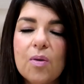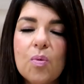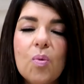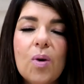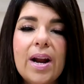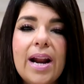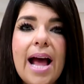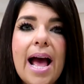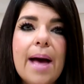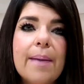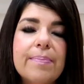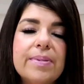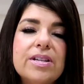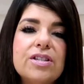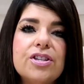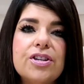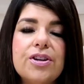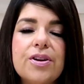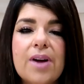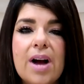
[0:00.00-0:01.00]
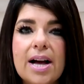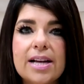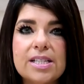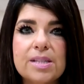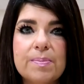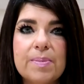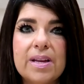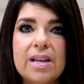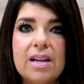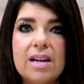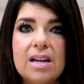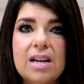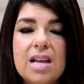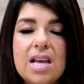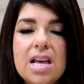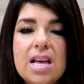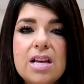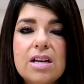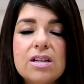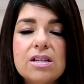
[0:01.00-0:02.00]
What happened to your husband?
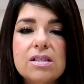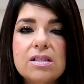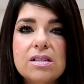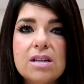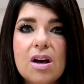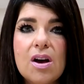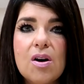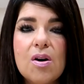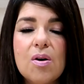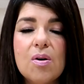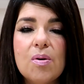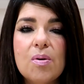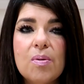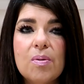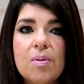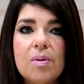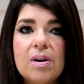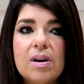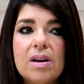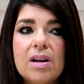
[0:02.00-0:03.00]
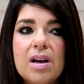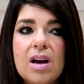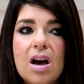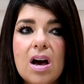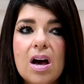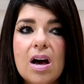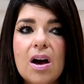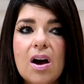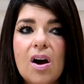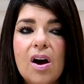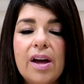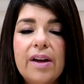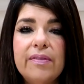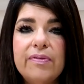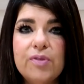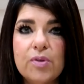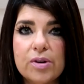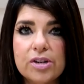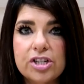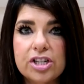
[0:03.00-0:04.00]
So
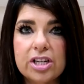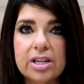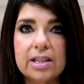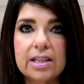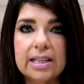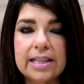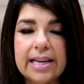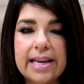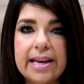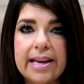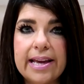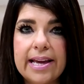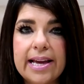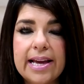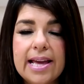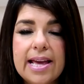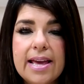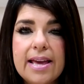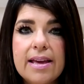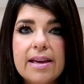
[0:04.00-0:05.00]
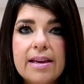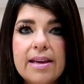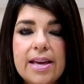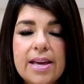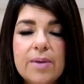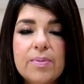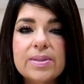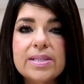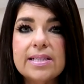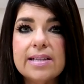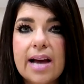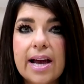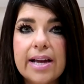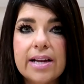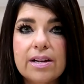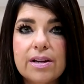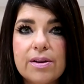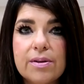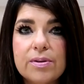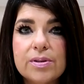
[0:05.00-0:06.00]
unfortunately, he was
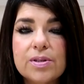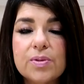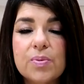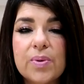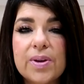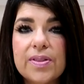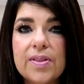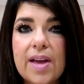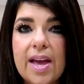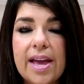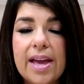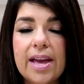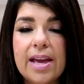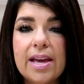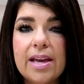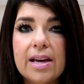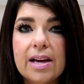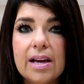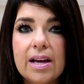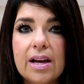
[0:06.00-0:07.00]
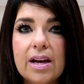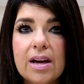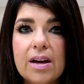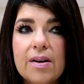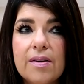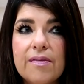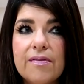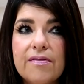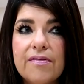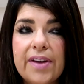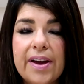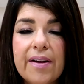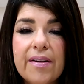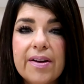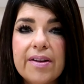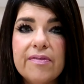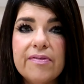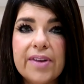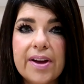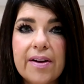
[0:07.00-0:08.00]
diagnosed with a
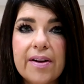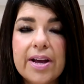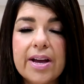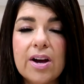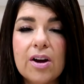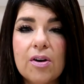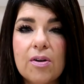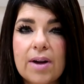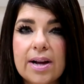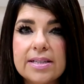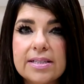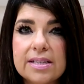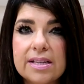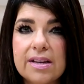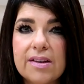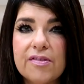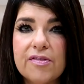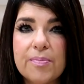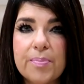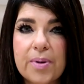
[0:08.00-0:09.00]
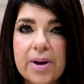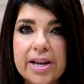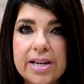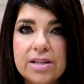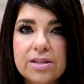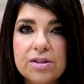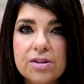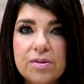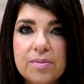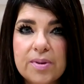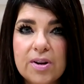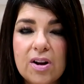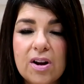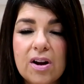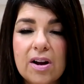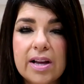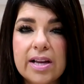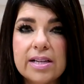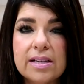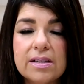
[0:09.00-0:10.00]
very, very aggressive brain
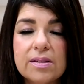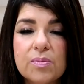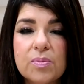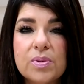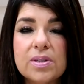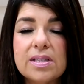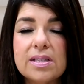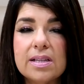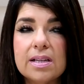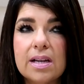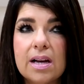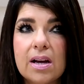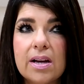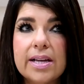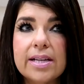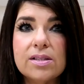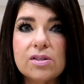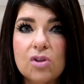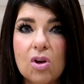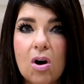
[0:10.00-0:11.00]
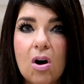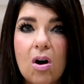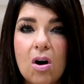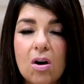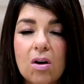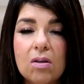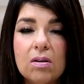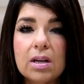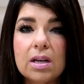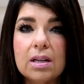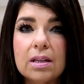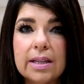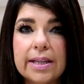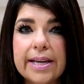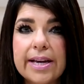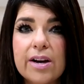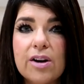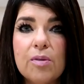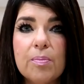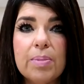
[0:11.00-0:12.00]
tumor. It's called
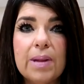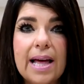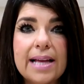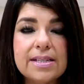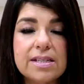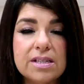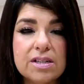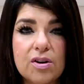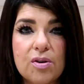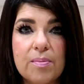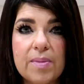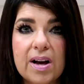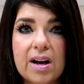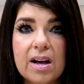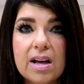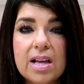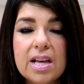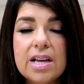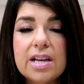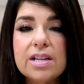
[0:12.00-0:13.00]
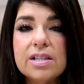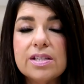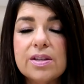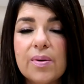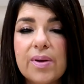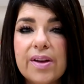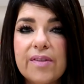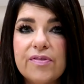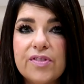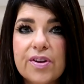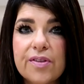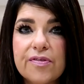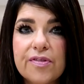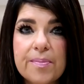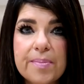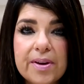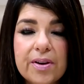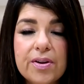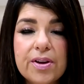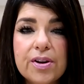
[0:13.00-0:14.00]
glioblastoma. So if you're
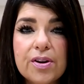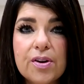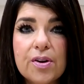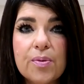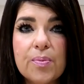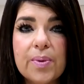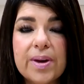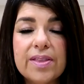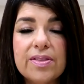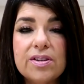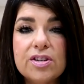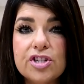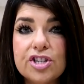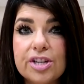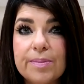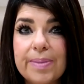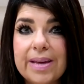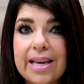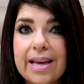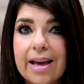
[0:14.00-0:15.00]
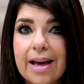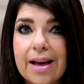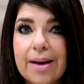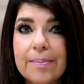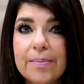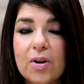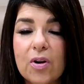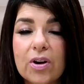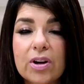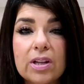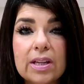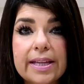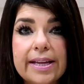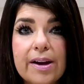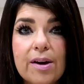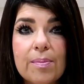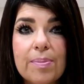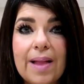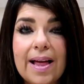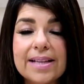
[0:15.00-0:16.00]
familiar with GBM or
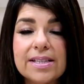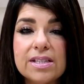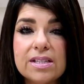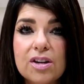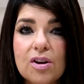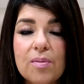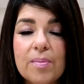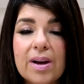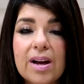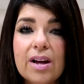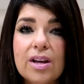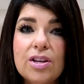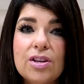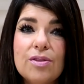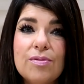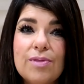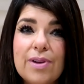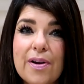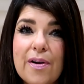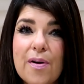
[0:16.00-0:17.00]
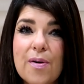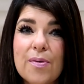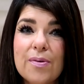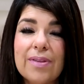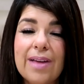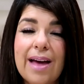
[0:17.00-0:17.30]
glioblastoma, you know